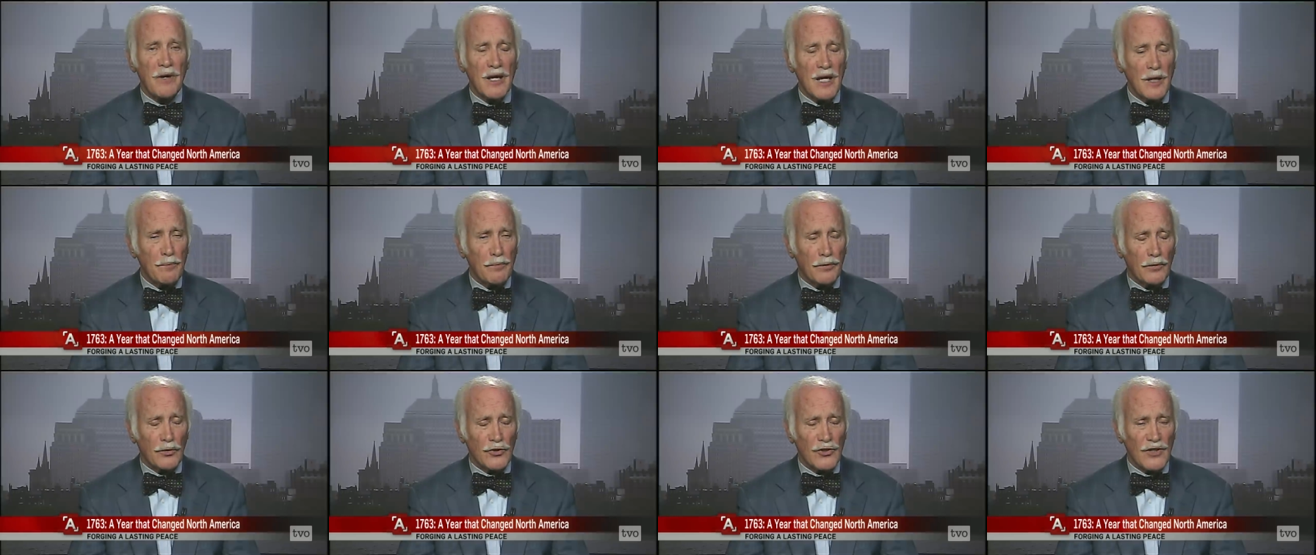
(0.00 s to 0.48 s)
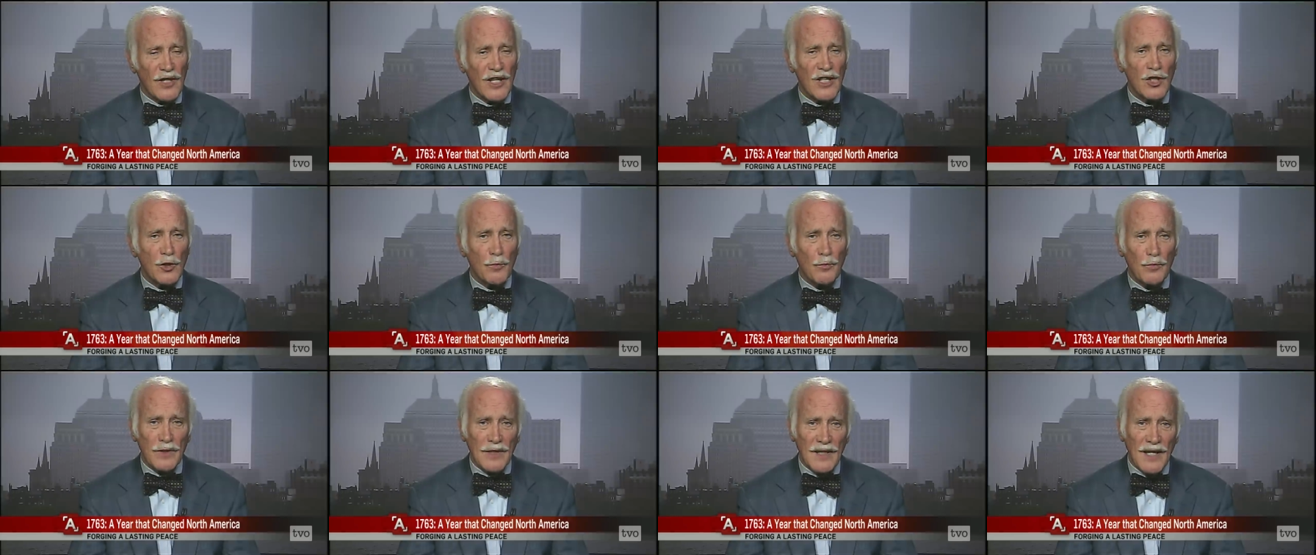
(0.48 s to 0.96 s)
peoples and
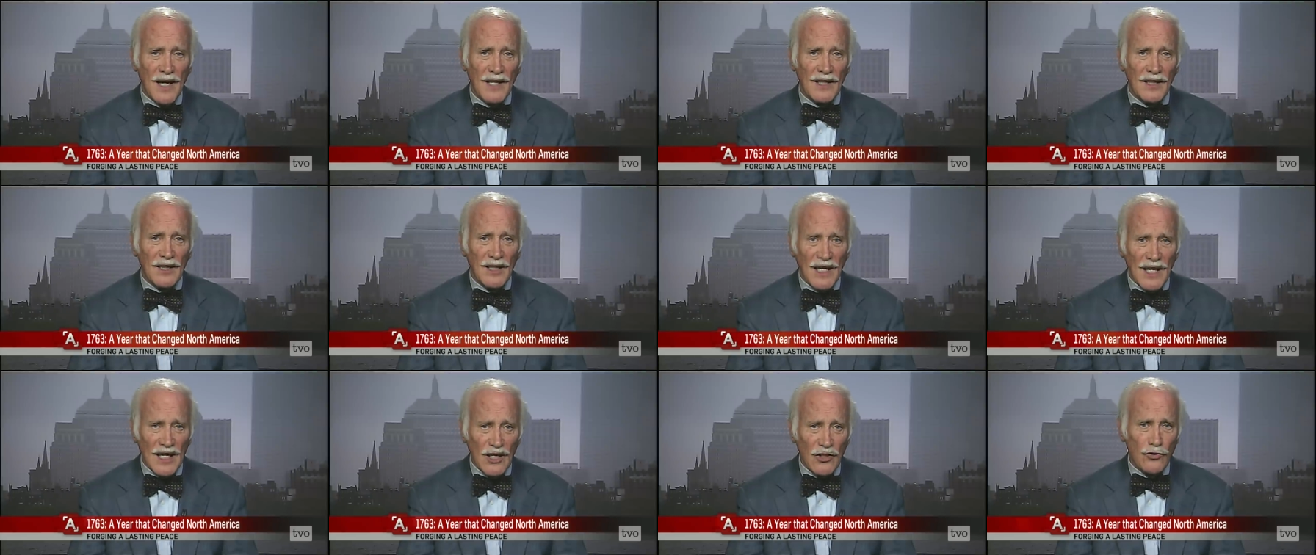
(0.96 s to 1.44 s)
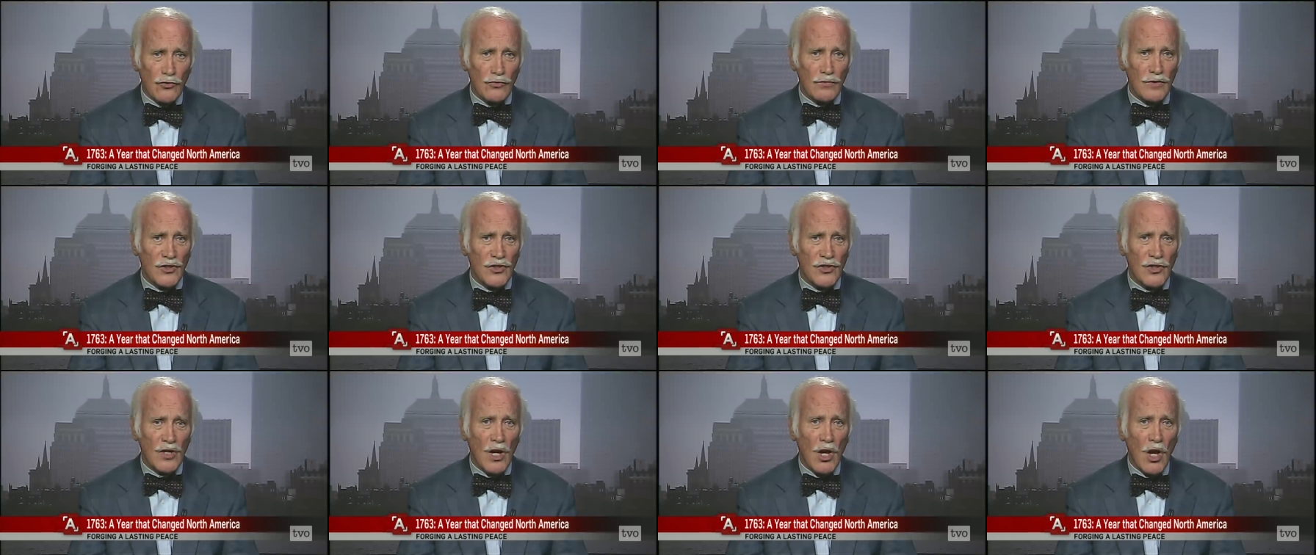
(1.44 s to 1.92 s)
to protect the
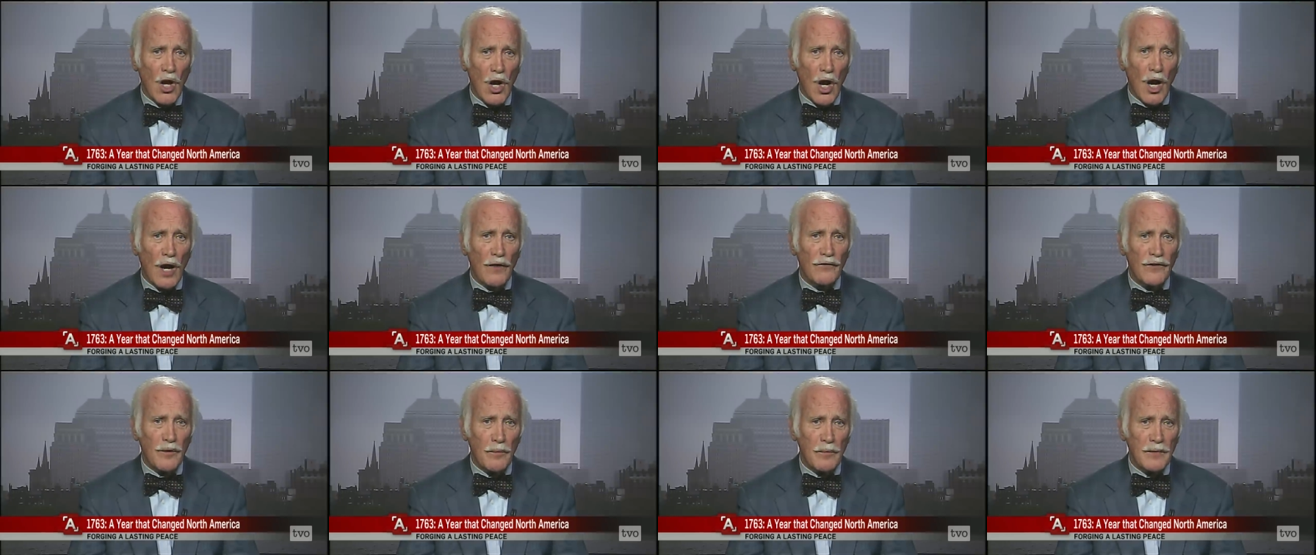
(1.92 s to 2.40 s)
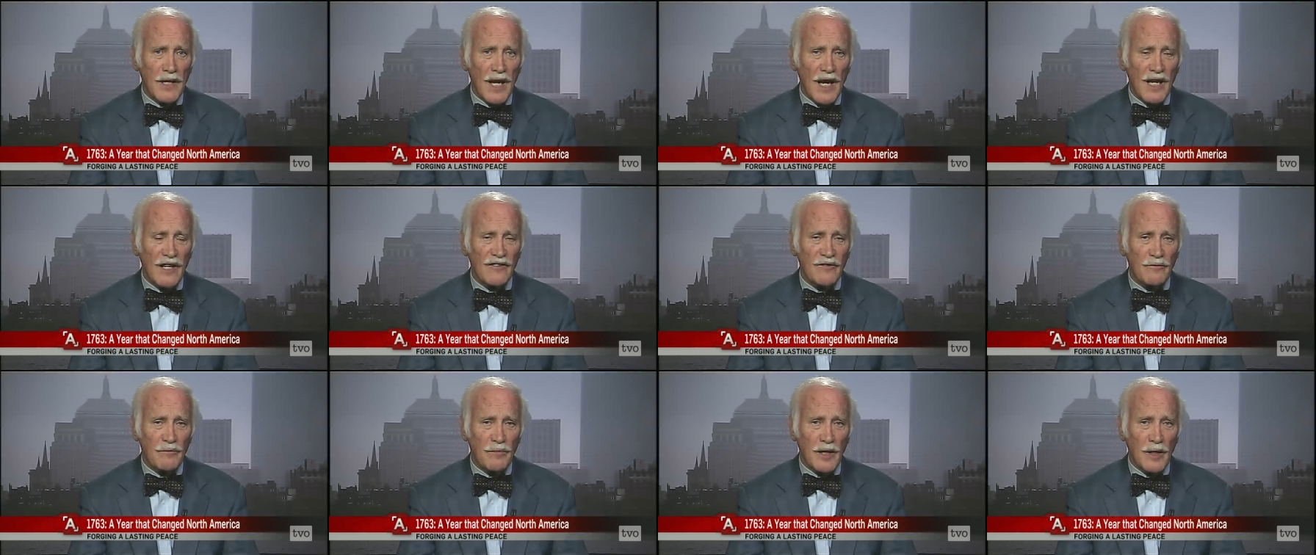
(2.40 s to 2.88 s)
interests of the
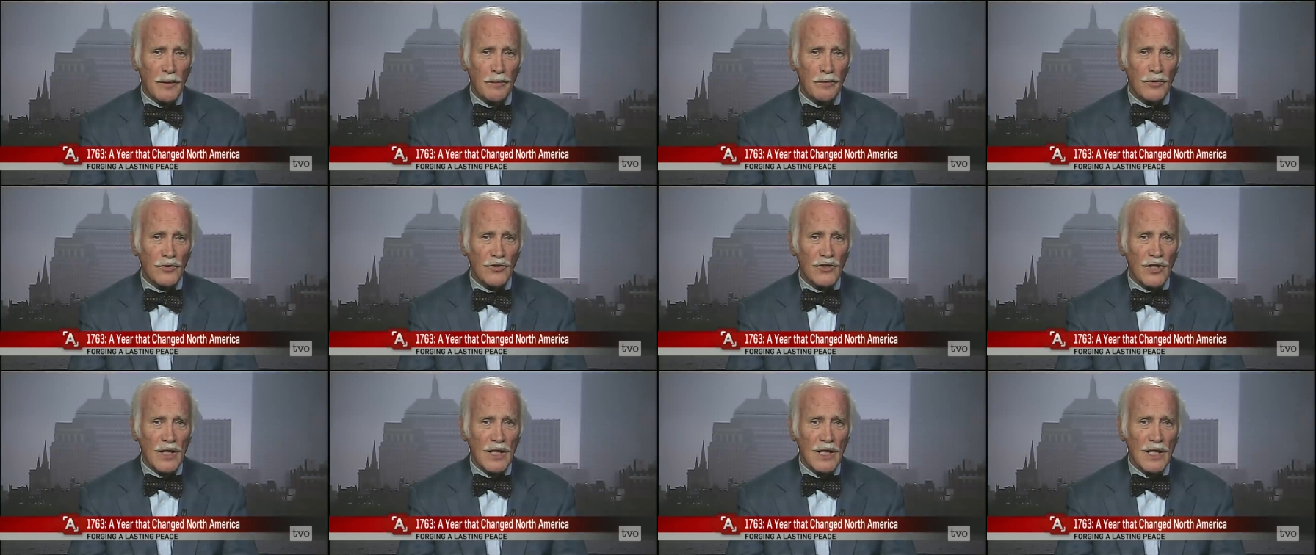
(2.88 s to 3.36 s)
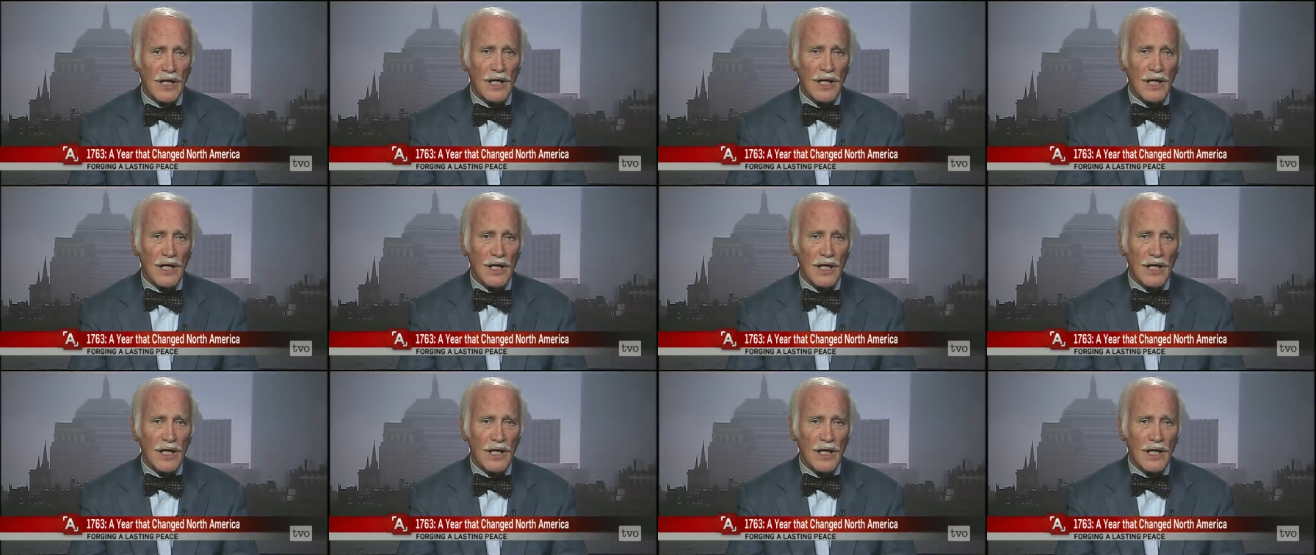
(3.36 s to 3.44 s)
native peoples